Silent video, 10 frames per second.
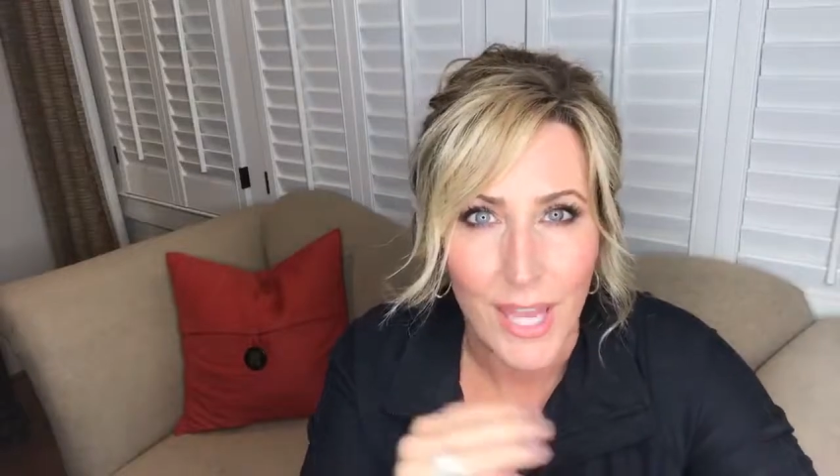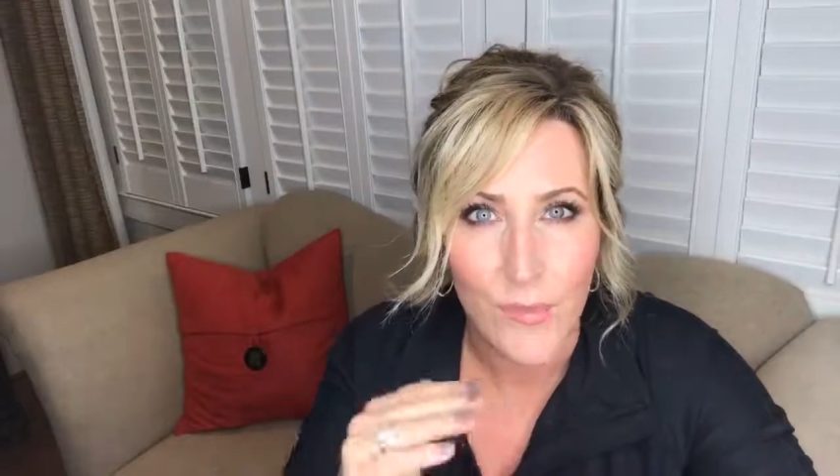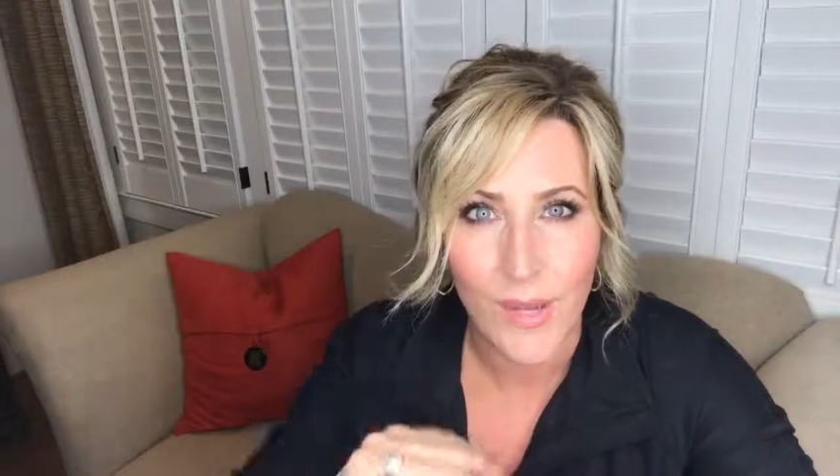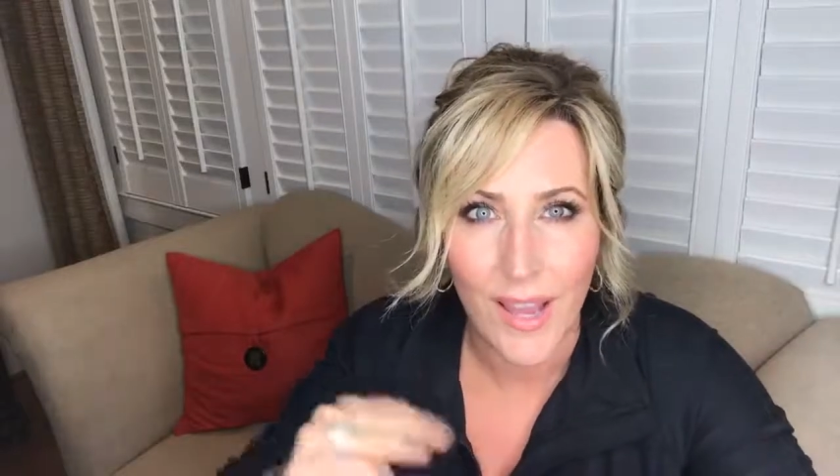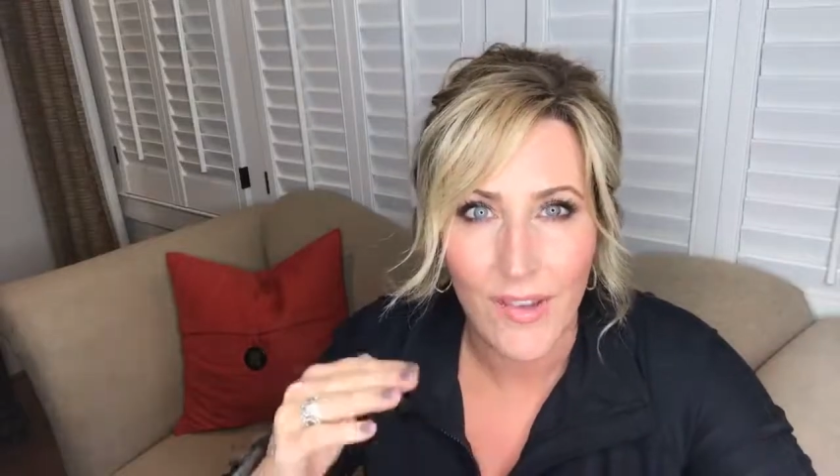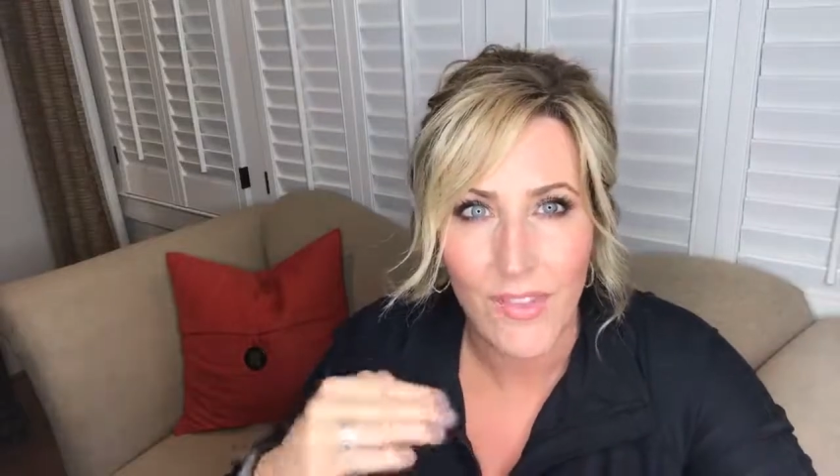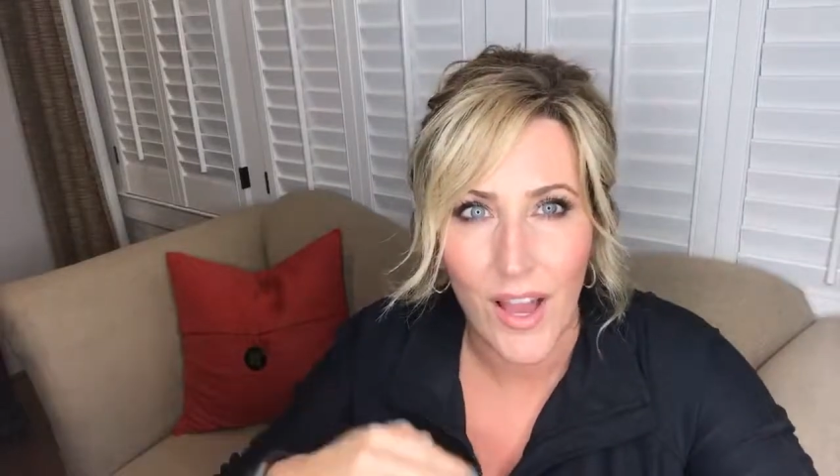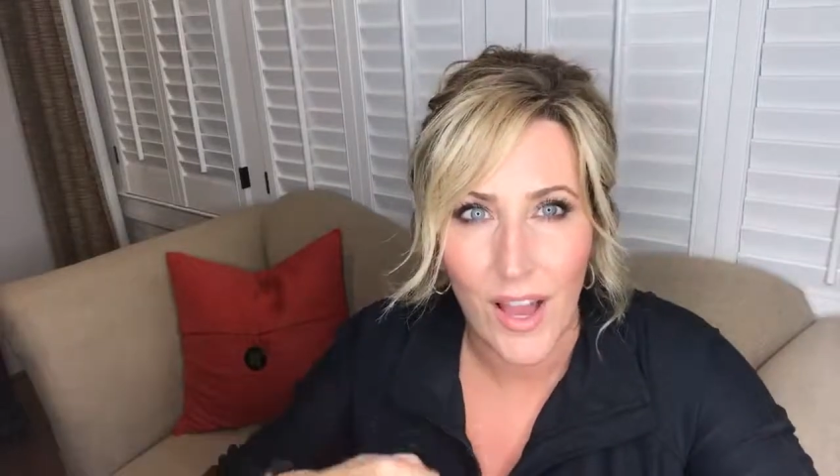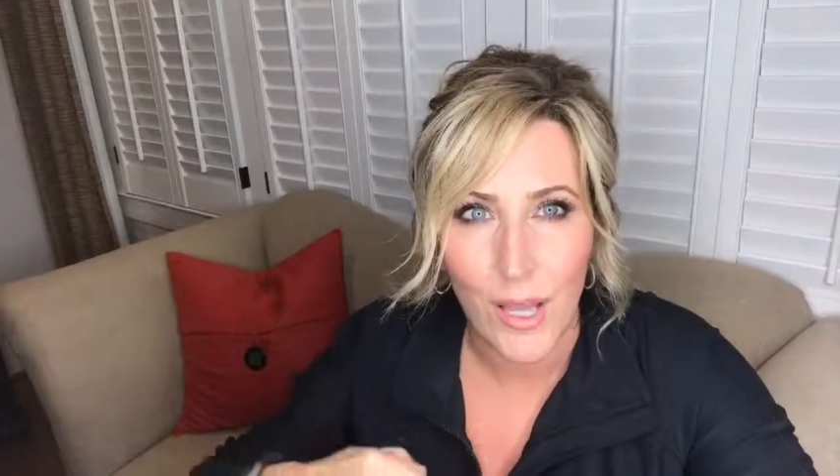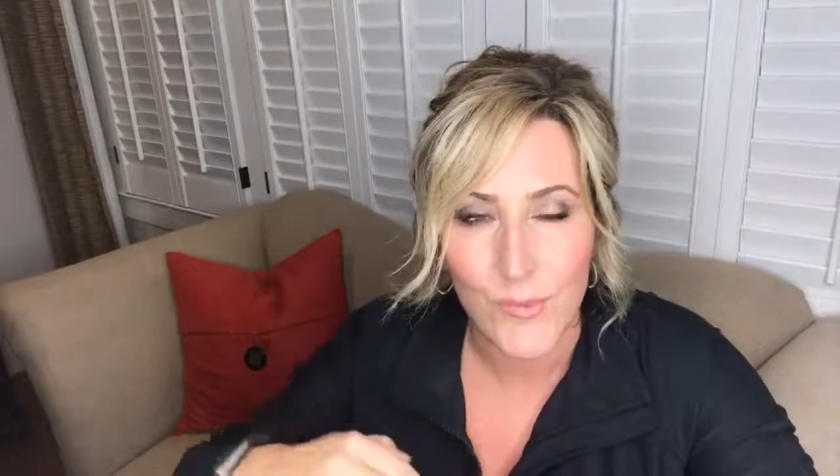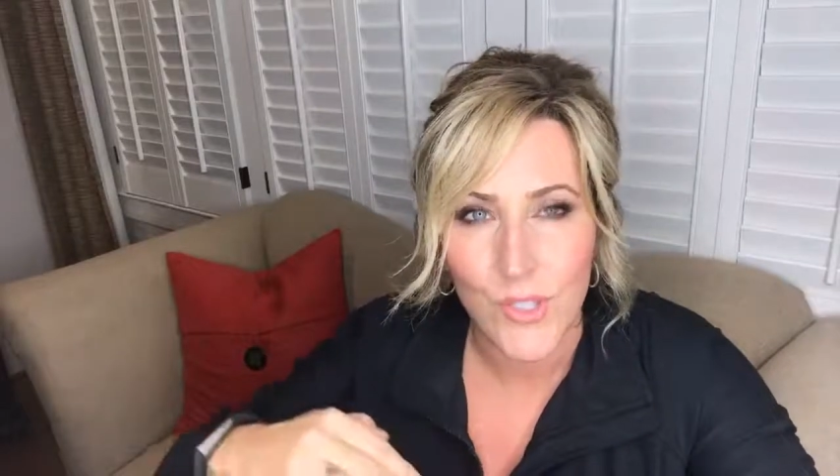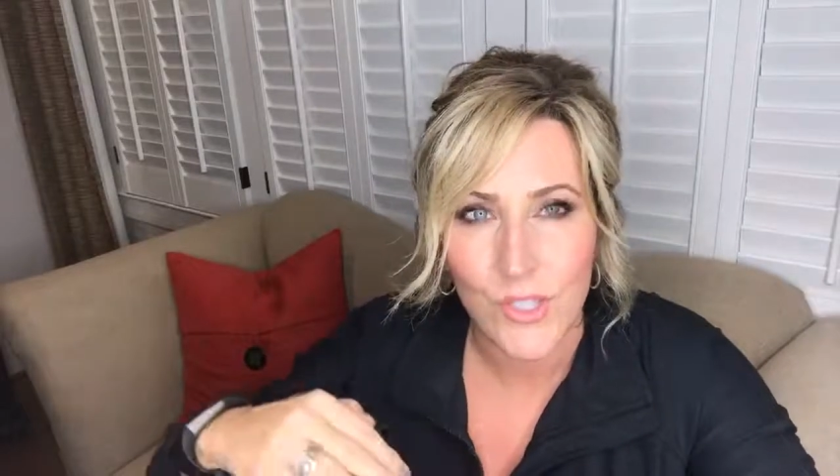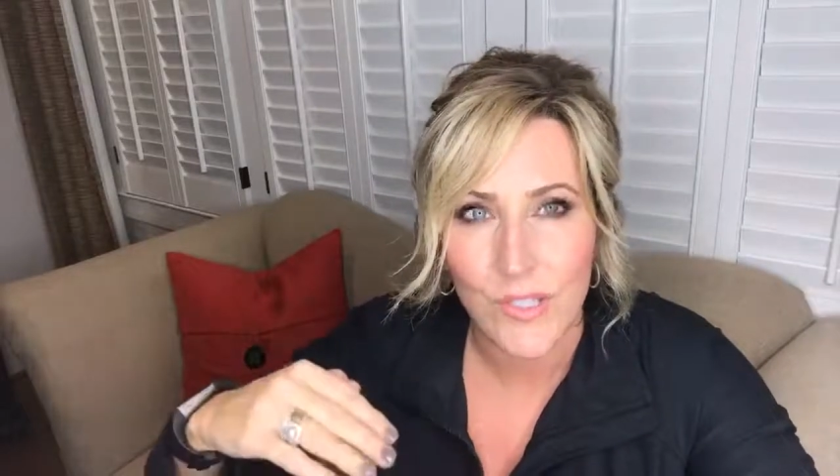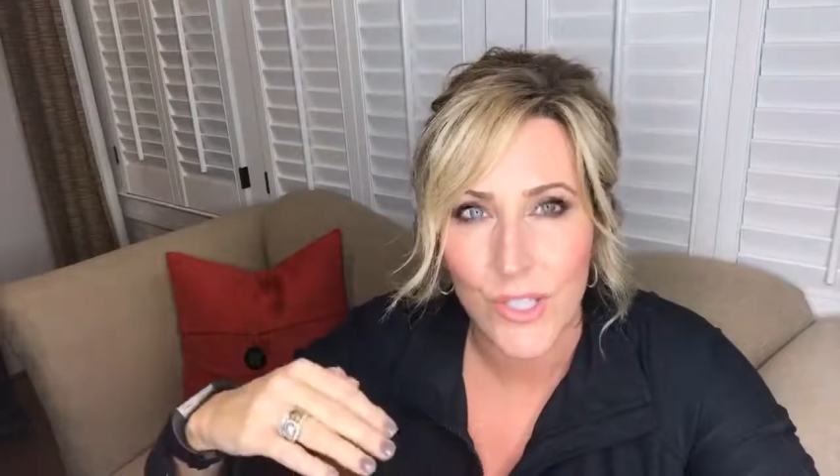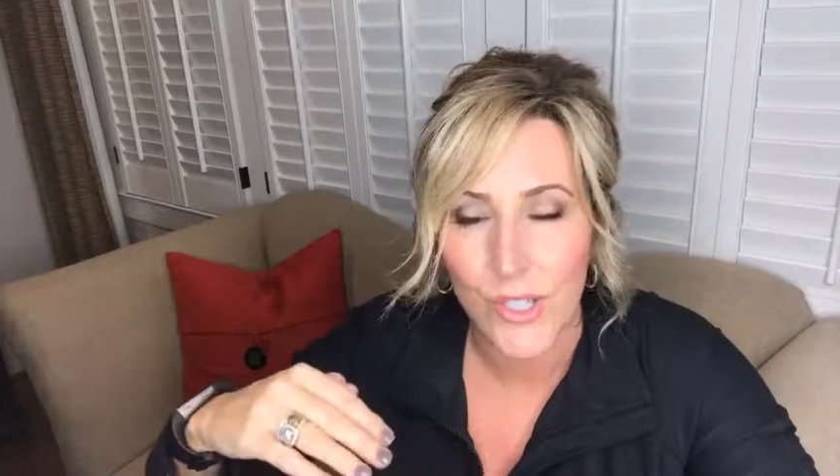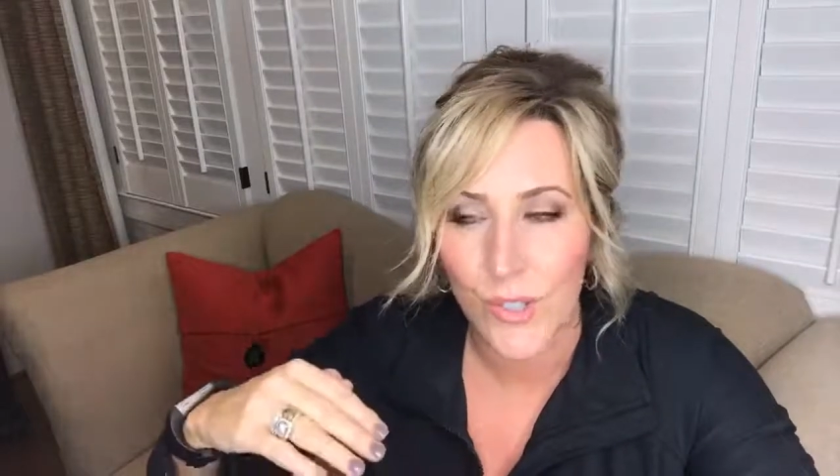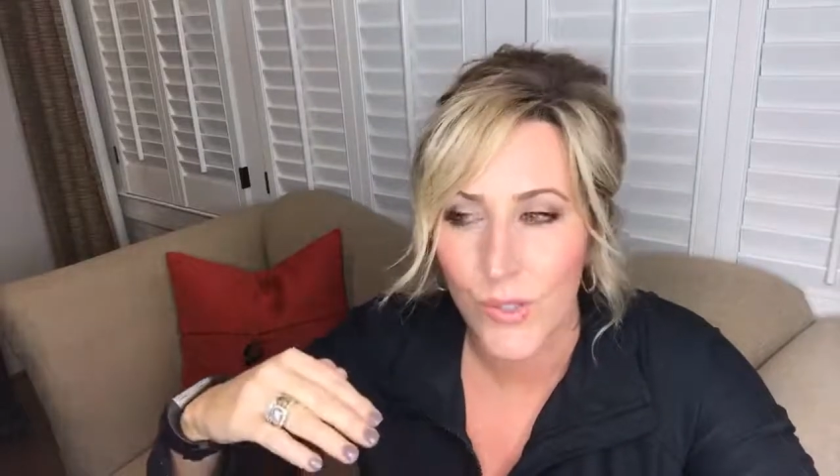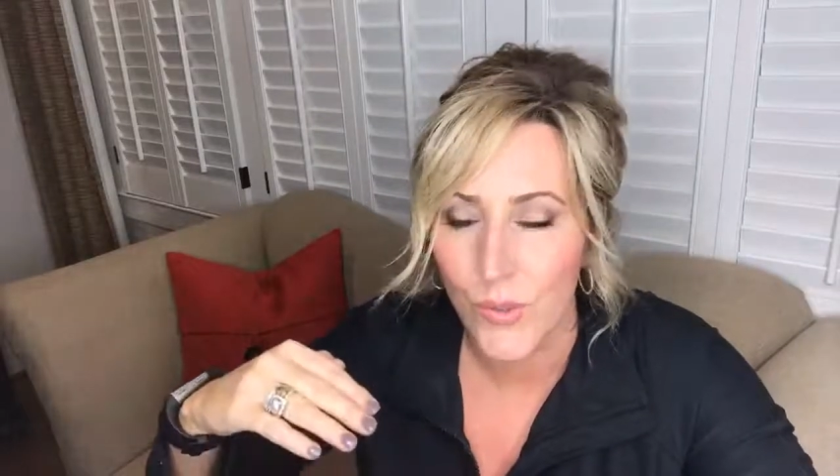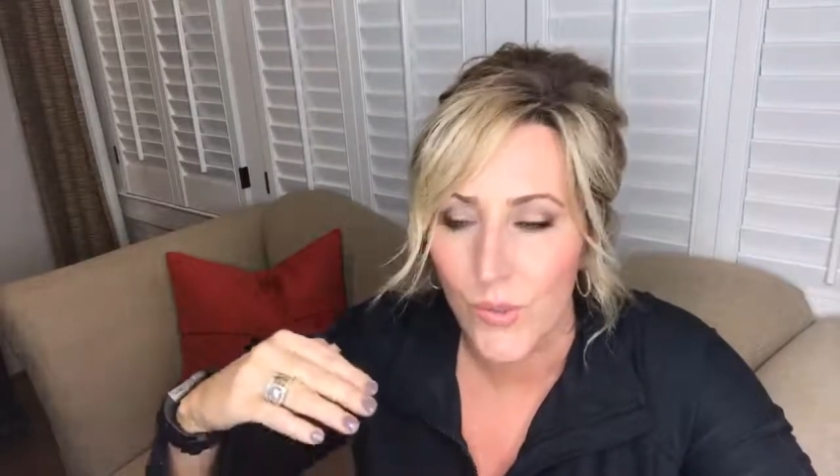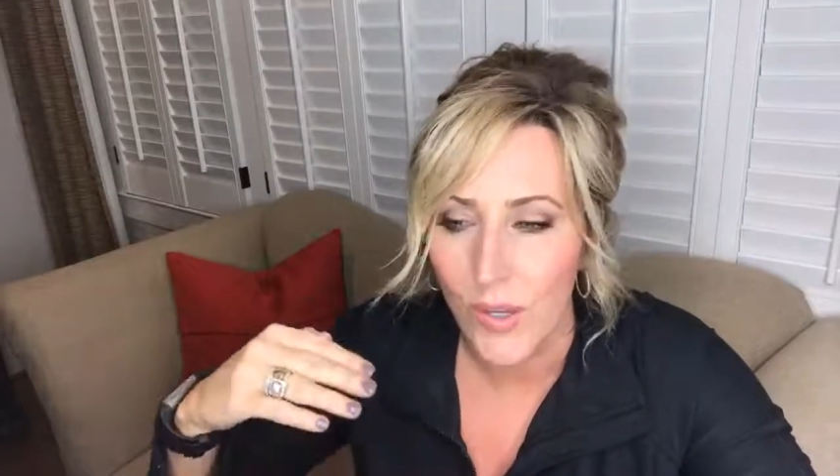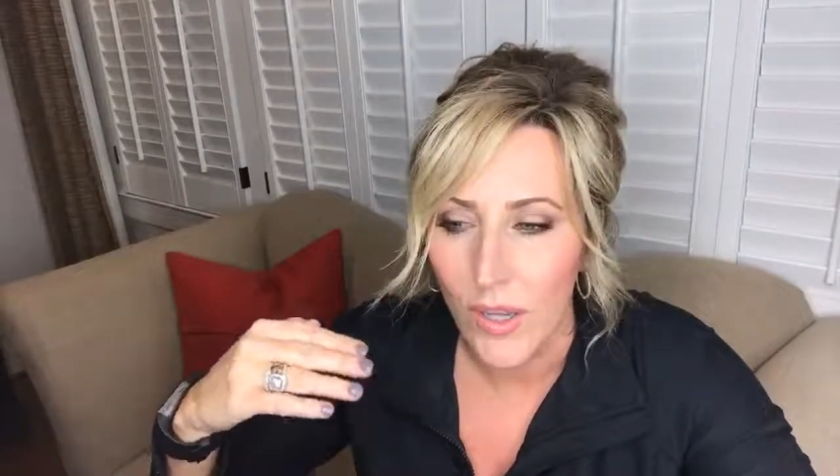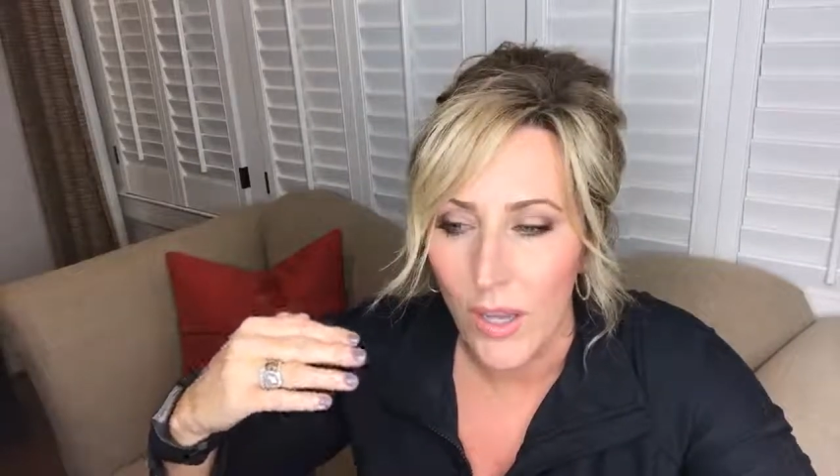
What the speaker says: and we have the option to